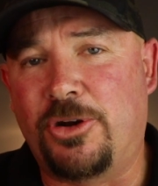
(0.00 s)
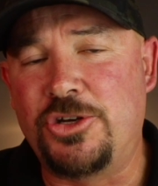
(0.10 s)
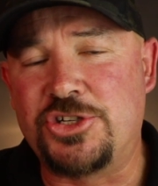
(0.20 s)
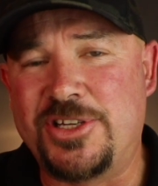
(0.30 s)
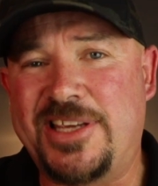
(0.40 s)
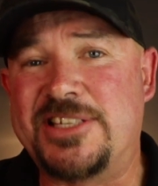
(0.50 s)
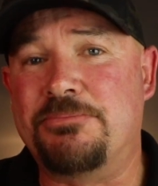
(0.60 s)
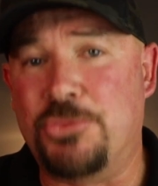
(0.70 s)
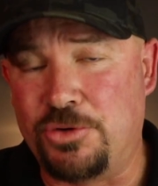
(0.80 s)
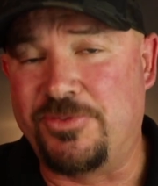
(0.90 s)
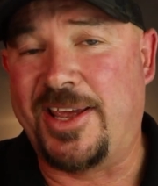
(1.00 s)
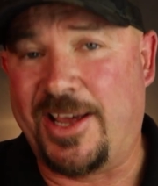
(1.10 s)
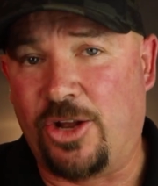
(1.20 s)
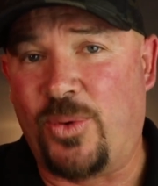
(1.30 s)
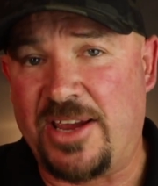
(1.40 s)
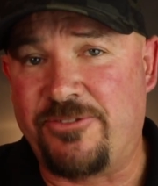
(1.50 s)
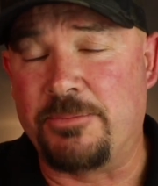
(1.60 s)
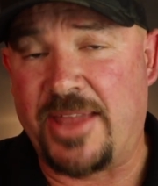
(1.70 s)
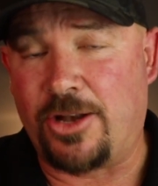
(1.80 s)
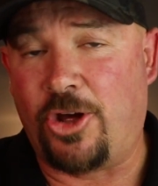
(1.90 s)
pollution is move the hell away
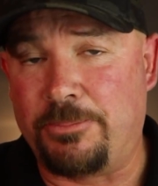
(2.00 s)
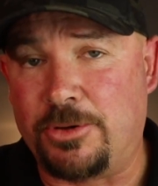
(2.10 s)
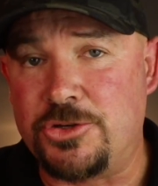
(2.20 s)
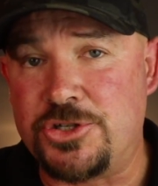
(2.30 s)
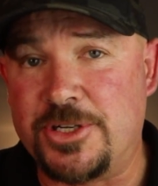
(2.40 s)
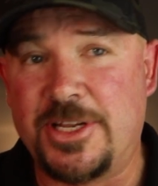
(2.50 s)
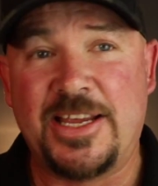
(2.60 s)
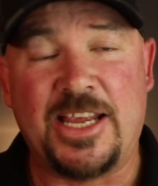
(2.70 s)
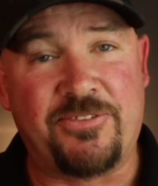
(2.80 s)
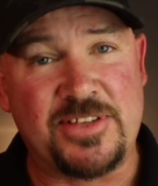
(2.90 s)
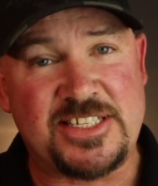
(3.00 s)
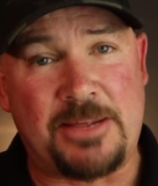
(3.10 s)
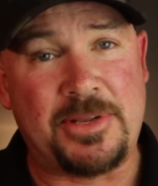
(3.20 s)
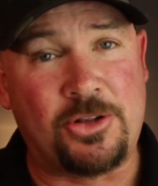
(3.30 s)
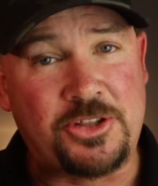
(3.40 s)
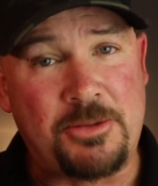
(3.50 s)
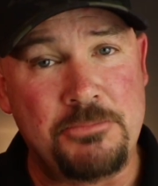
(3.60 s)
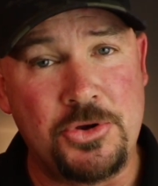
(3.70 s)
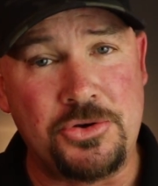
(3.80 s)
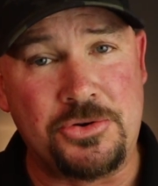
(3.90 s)
from that light pollution. If it's something like the
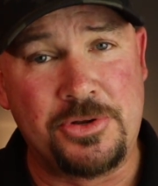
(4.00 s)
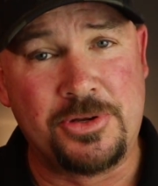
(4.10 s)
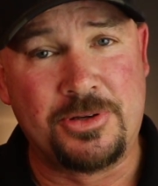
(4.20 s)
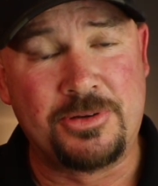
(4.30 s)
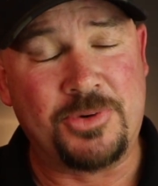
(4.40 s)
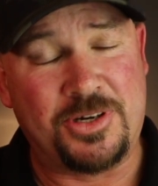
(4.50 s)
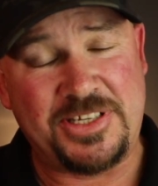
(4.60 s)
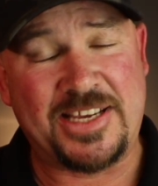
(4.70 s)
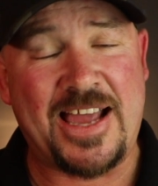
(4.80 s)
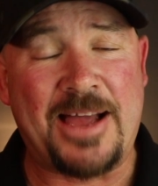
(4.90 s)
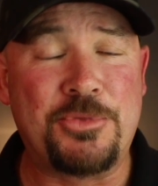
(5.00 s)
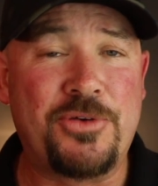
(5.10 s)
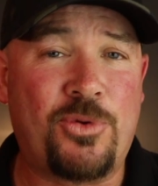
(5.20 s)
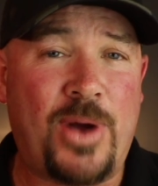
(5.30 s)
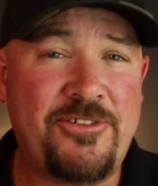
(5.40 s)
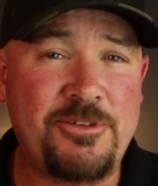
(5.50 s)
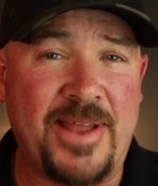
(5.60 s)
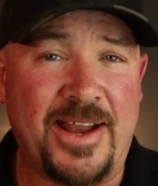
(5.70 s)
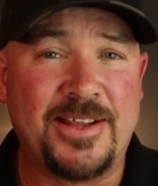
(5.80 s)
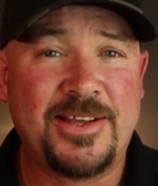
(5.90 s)
moon, well, you can't move away from
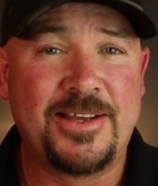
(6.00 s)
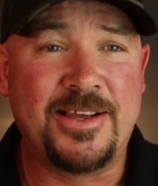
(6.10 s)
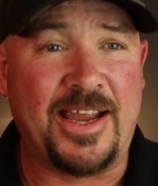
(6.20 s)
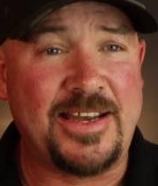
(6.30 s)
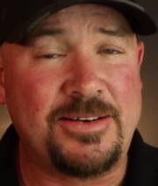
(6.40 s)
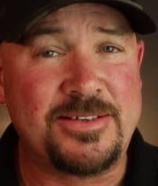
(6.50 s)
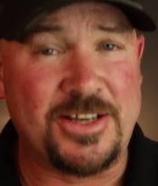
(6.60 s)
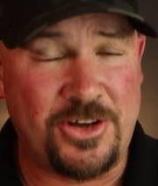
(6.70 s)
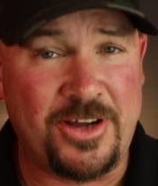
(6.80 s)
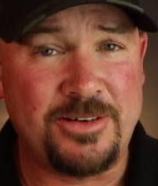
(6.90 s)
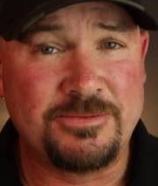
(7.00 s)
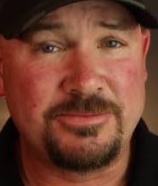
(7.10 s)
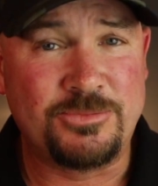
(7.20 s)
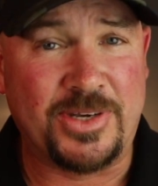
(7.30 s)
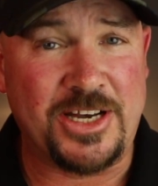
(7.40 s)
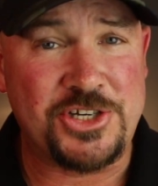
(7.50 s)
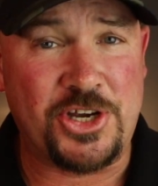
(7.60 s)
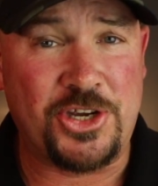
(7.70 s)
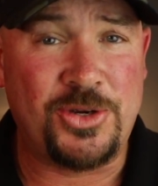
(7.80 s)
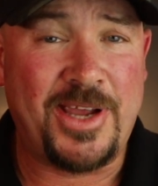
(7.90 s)
that. And tonight, we're going to show
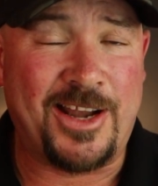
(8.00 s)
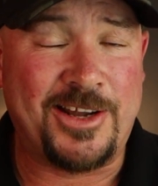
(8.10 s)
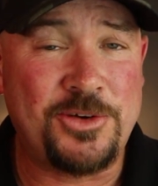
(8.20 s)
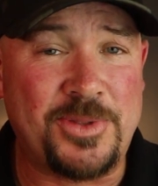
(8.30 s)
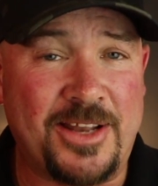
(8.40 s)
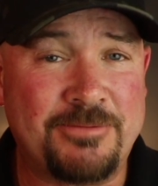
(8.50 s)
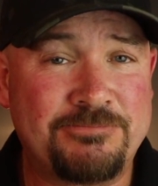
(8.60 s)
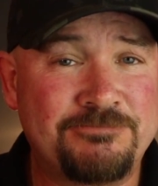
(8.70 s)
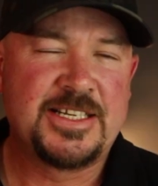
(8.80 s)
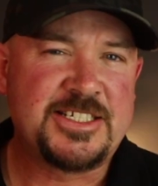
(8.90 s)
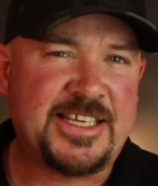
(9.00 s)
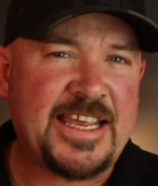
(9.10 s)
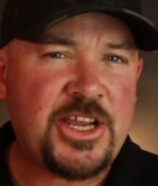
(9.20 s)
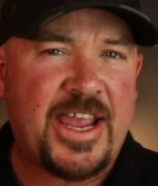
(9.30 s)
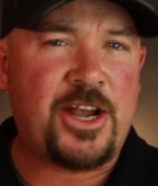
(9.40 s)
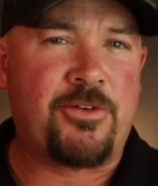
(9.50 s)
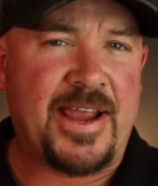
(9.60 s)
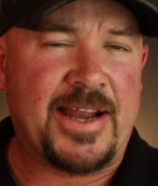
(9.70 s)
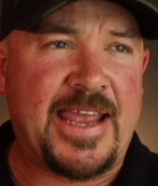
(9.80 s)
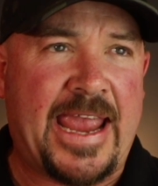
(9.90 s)
you how to deal with that. To get your head
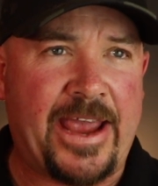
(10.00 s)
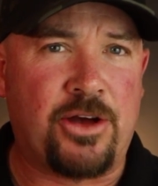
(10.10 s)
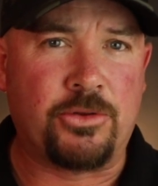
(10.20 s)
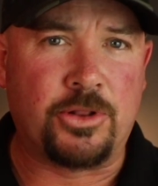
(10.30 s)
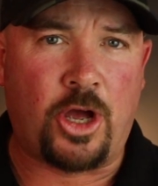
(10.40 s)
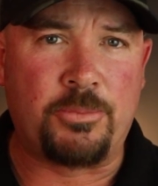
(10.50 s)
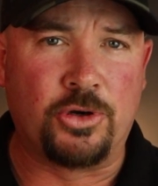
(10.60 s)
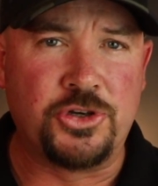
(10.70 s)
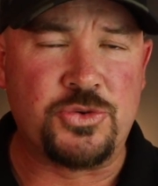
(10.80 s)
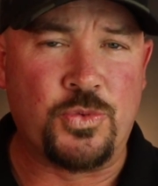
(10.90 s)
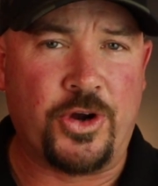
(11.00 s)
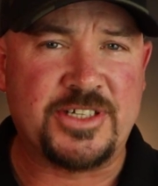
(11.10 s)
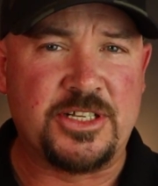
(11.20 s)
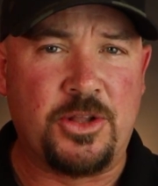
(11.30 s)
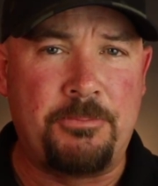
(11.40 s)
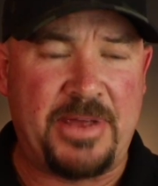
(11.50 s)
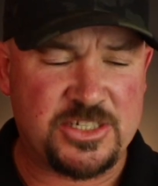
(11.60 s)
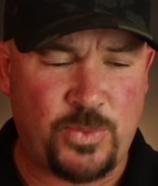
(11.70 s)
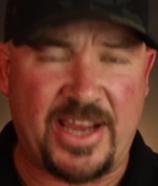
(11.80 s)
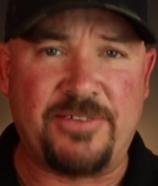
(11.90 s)
around how light pollution works and the
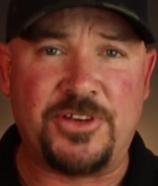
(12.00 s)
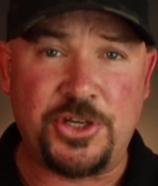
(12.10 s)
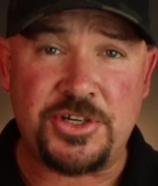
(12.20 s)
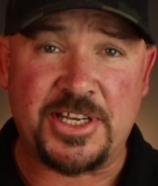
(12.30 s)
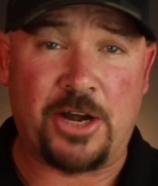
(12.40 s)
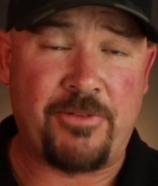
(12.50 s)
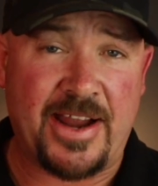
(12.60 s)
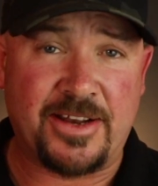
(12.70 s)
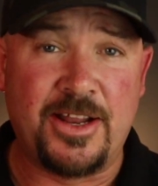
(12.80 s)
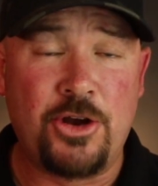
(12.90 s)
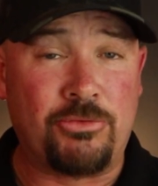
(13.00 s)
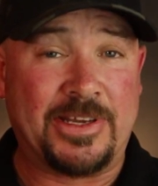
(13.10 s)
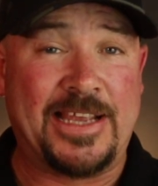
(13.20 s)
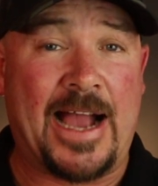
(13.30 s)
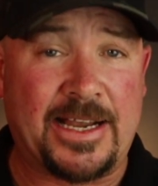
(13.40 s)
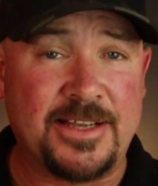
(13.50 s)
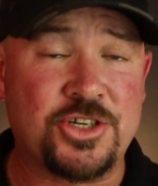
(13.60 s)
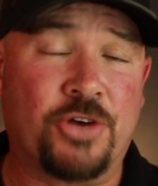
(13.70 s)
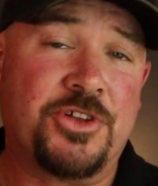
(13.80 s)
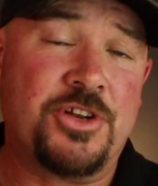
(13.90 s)
best way for you to get around it, regardless
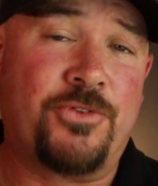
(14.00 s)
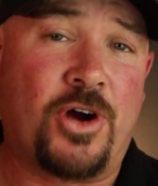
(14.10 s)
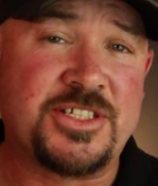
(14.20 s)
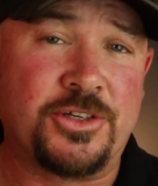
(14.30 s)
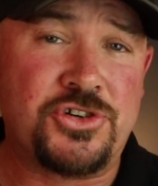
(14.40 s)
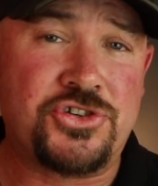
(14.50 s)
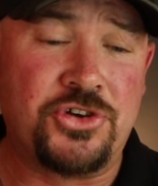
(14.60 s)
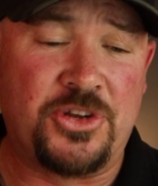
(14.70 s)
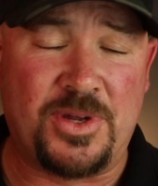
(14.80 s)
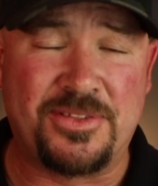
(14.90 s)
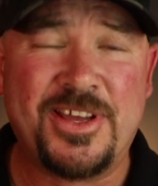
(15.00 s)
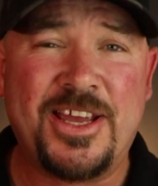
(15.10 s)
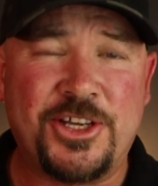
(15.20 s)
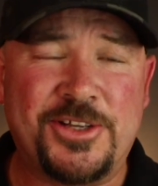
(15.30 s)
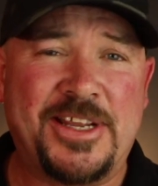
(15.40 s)
of the device that you're shooting with, you